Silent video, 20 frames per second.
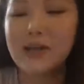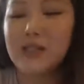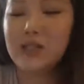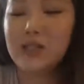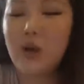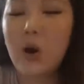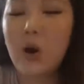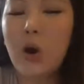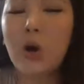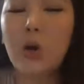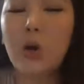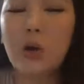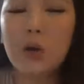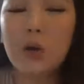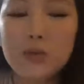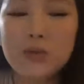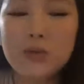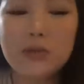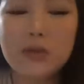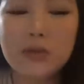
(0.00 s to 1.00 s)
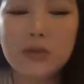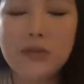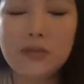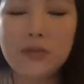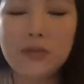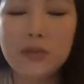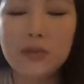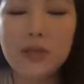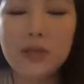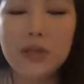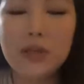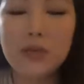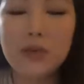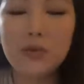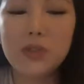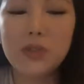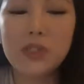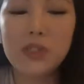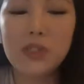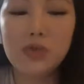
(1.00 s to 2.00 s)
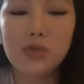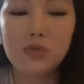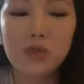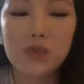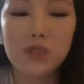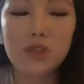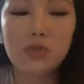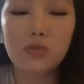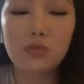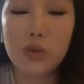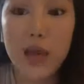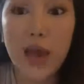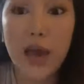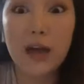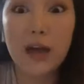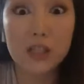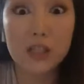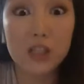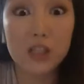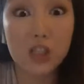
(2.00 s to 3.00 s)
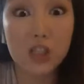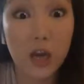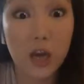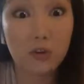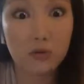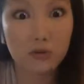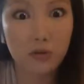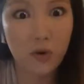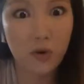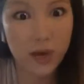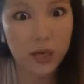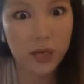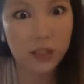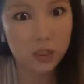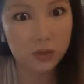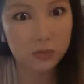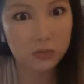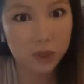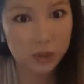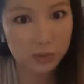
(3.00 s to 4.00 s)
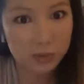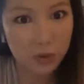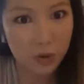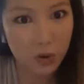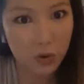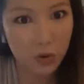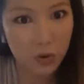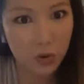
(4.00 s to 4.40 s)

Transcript: So definitely it was a huge reality check for Asian people